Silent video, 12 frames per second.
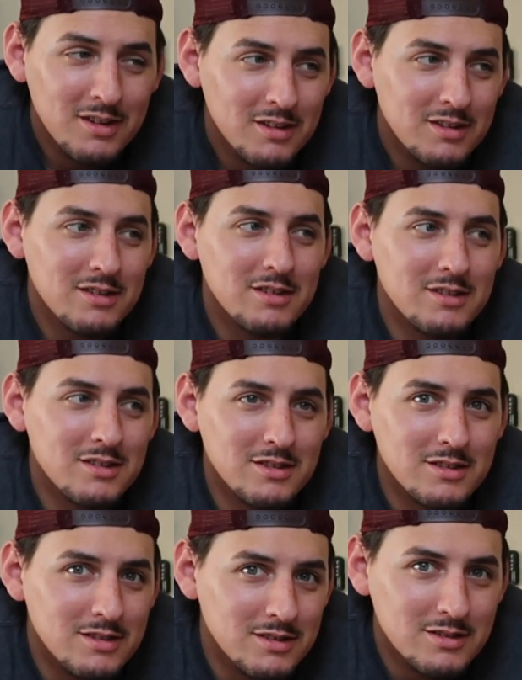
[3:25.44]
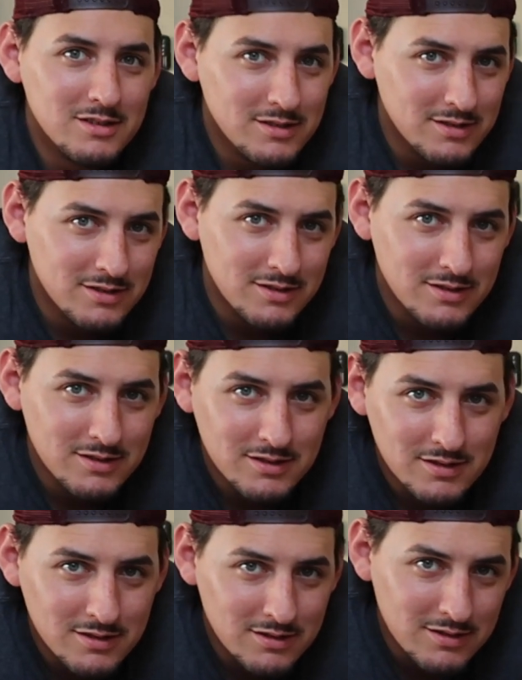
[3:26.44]

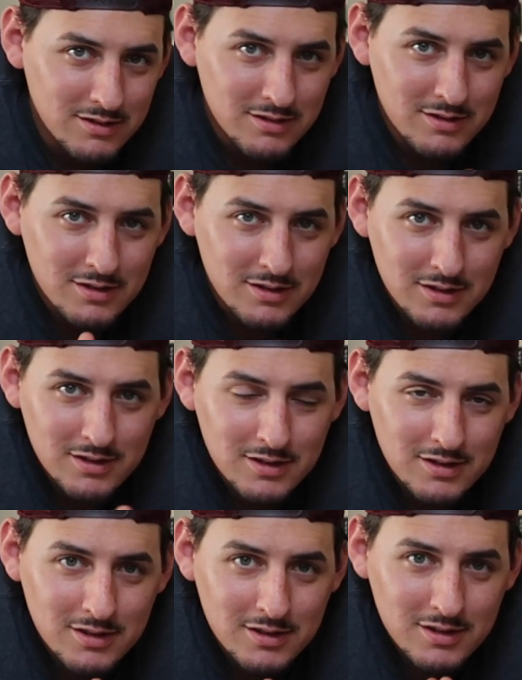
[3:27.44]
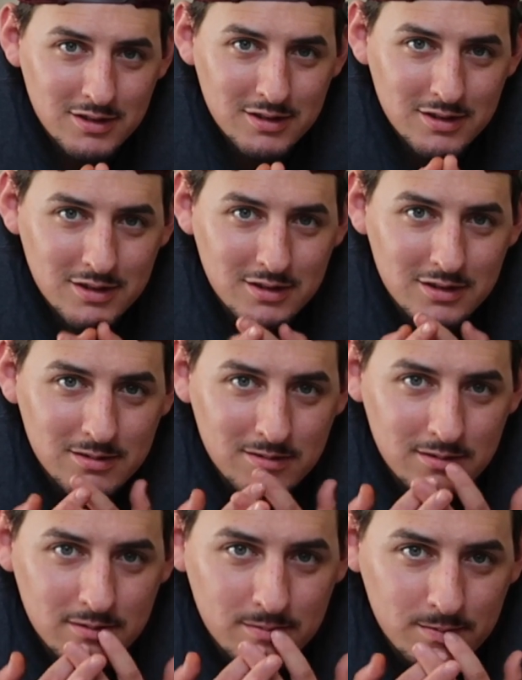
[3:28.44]

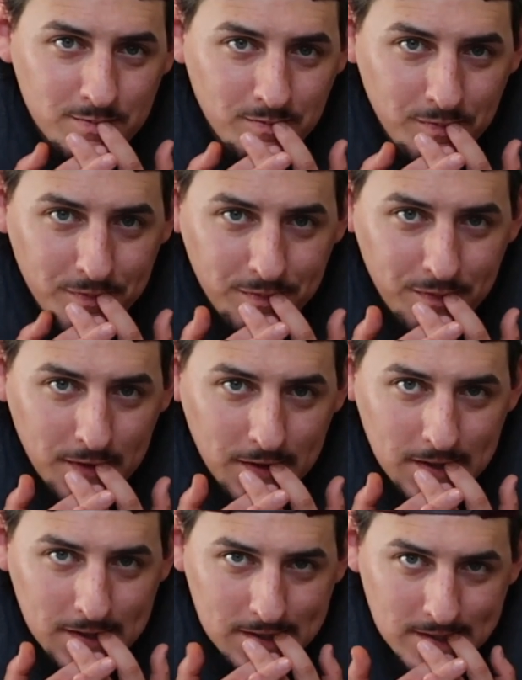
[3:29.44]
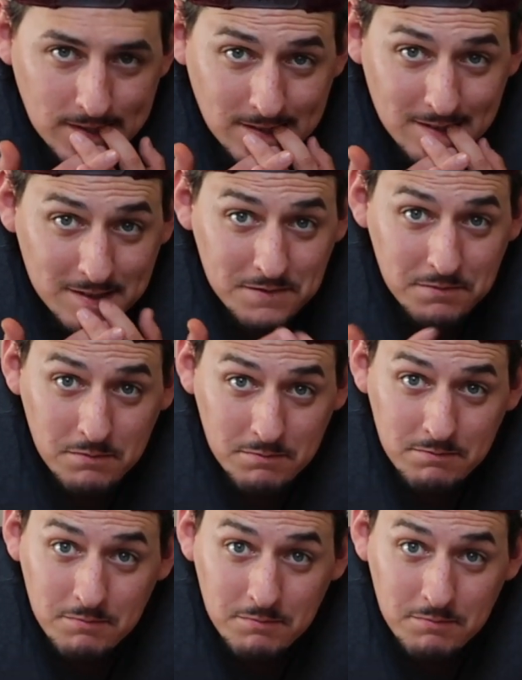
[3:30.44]
(not speaking)